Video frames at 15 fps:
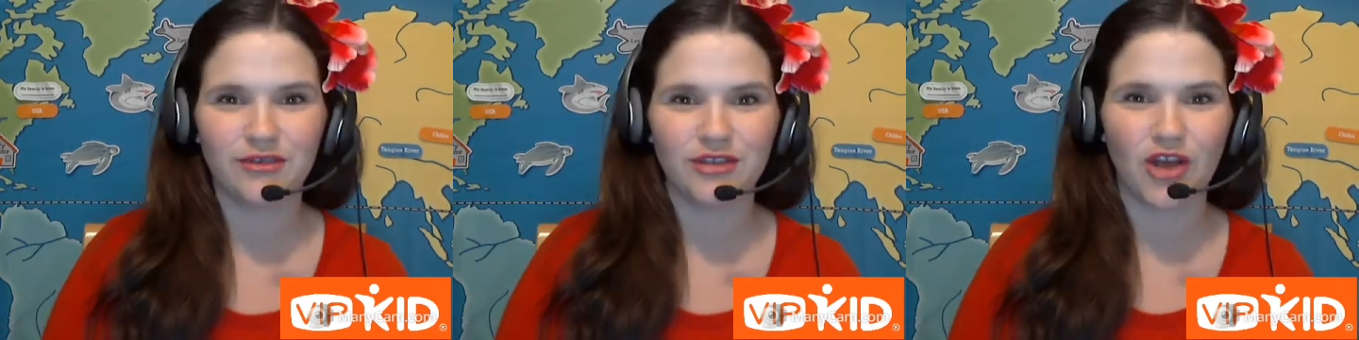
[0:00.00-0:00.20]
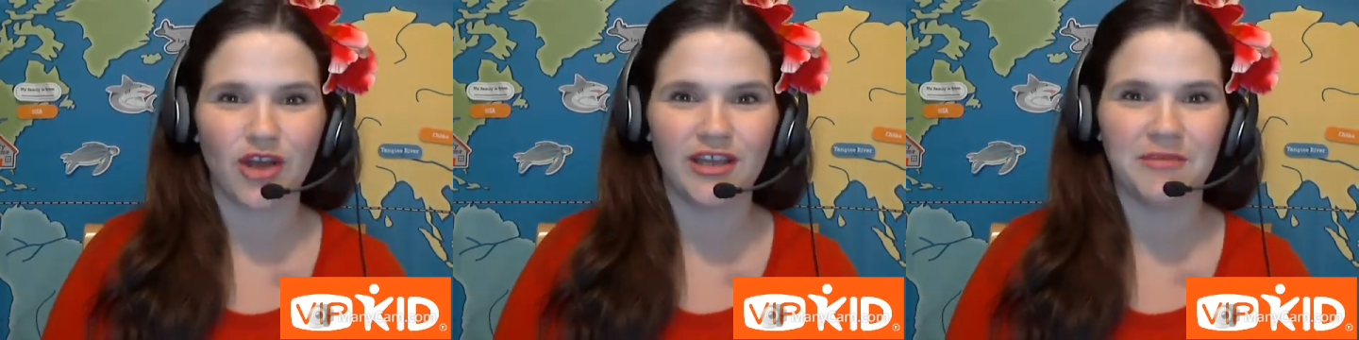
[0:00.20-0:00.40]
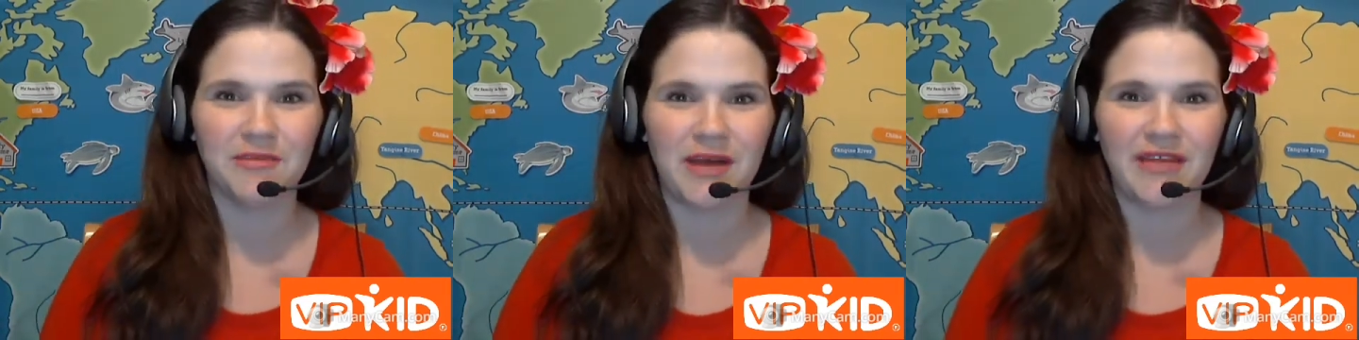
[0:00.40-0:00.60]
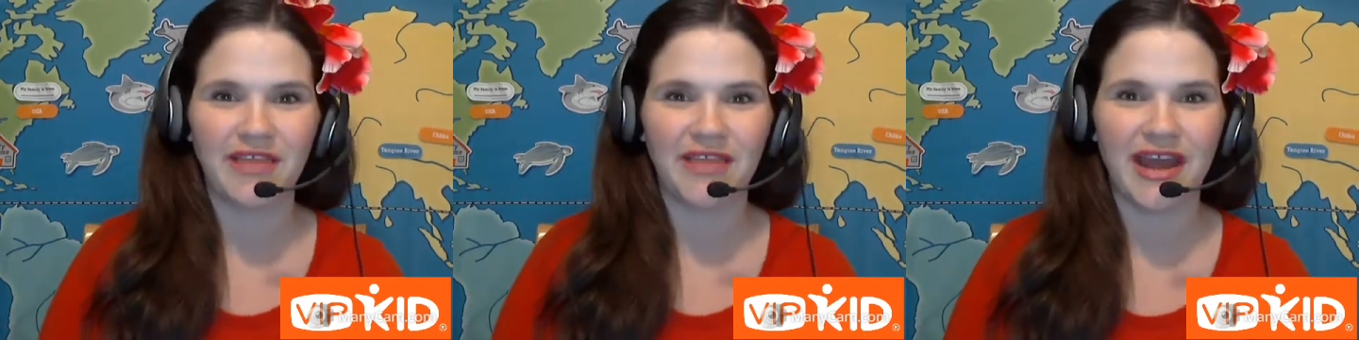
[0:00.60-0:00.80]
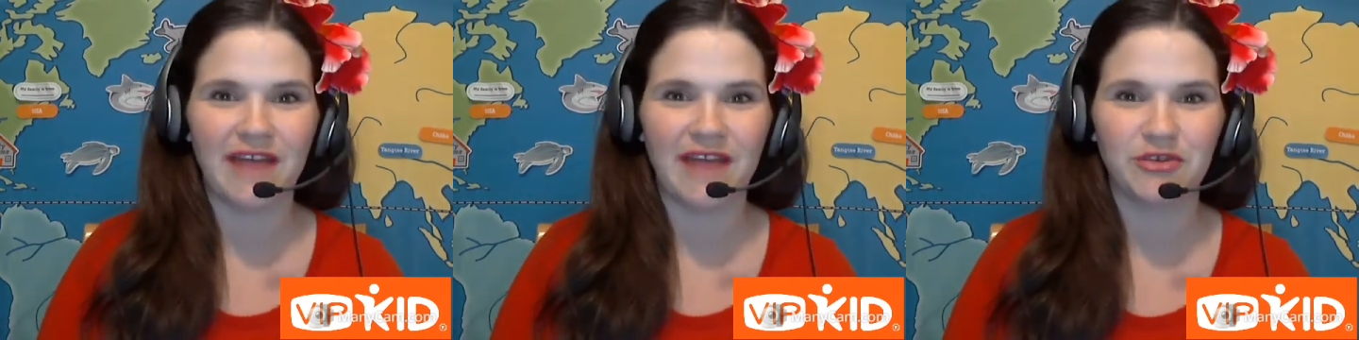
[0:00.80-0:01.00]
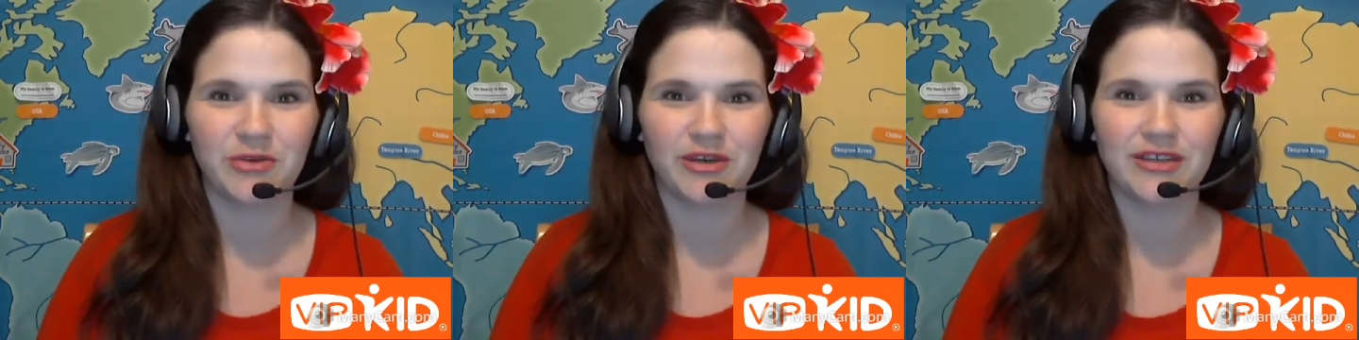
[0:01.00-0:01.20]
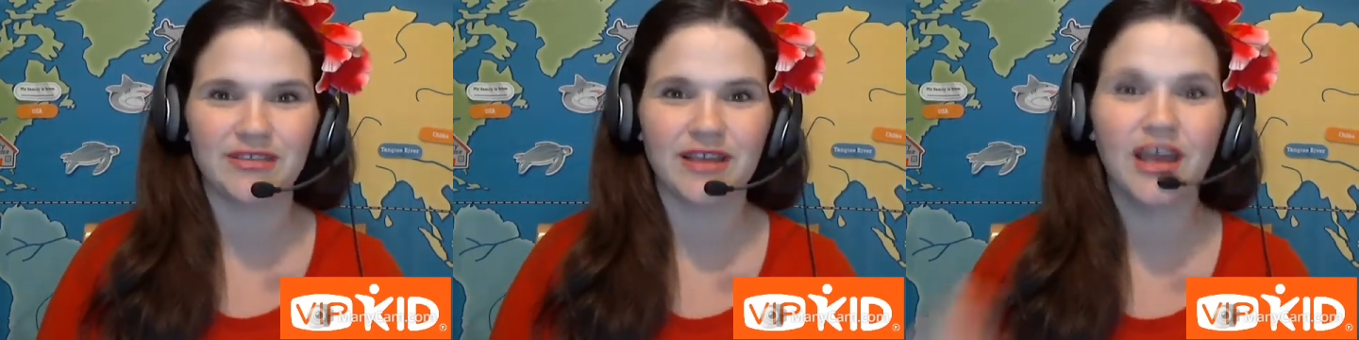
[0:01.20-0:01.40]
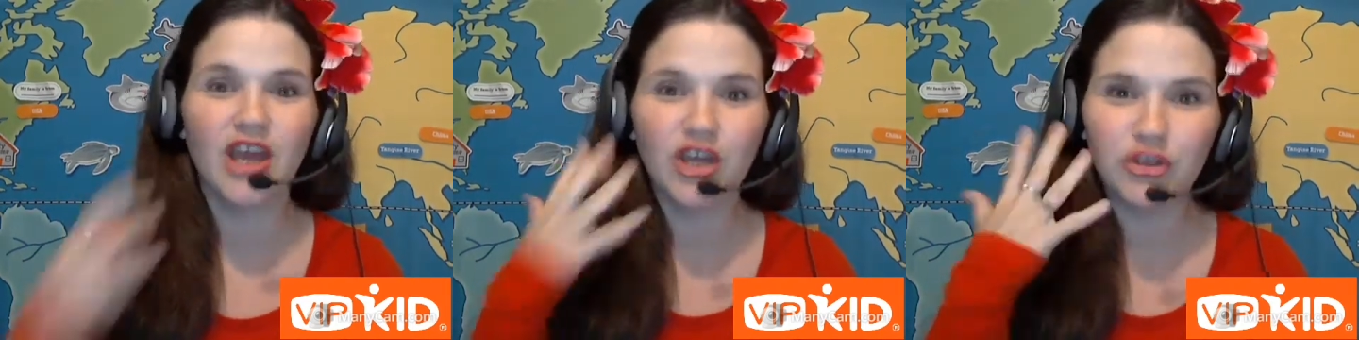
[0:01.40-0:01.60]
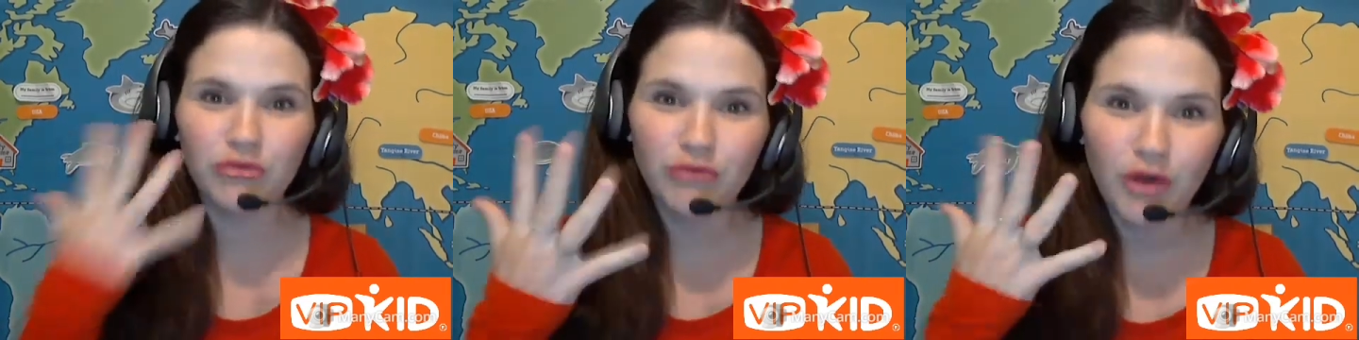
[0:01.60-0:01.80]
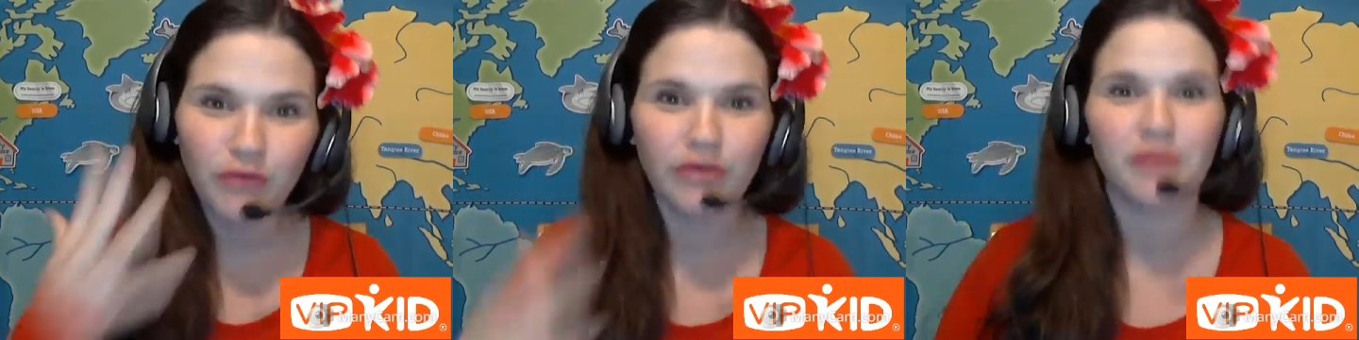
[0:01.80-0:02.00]
they're talking about that afterwards.
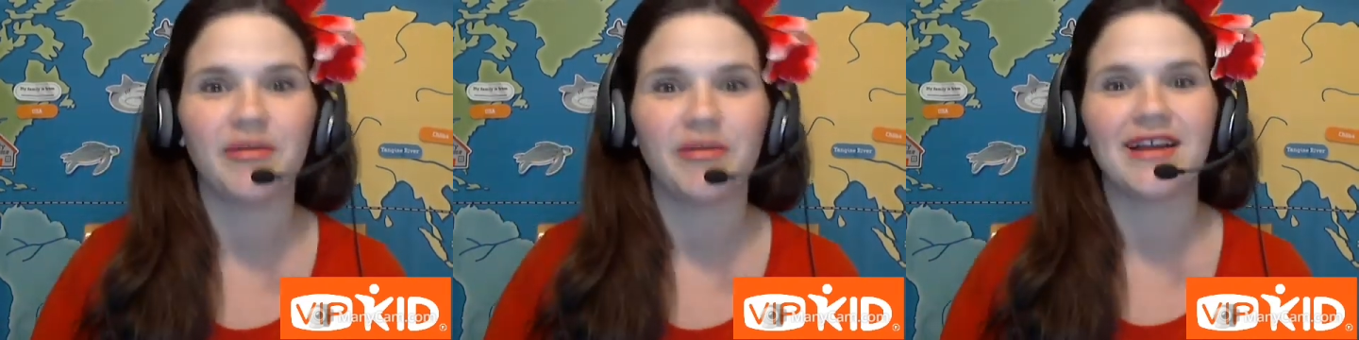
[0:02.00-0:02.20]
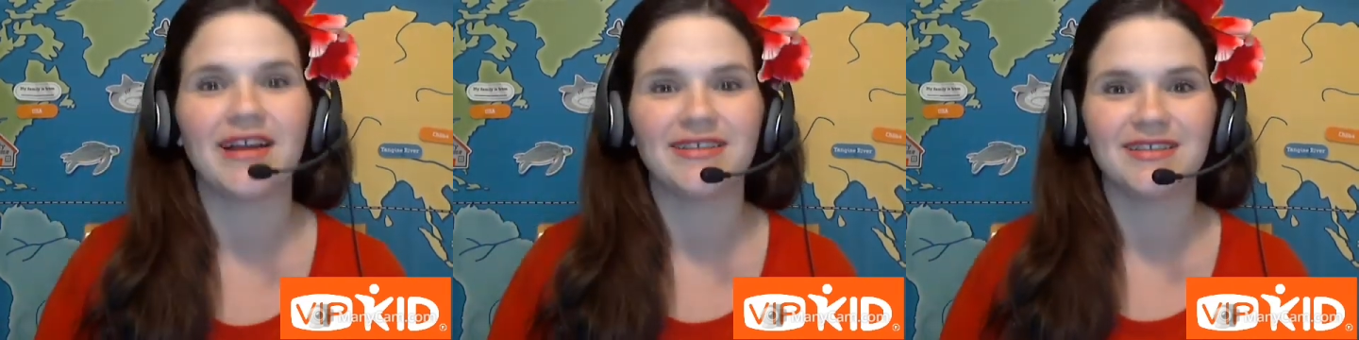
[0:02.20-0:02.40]
They're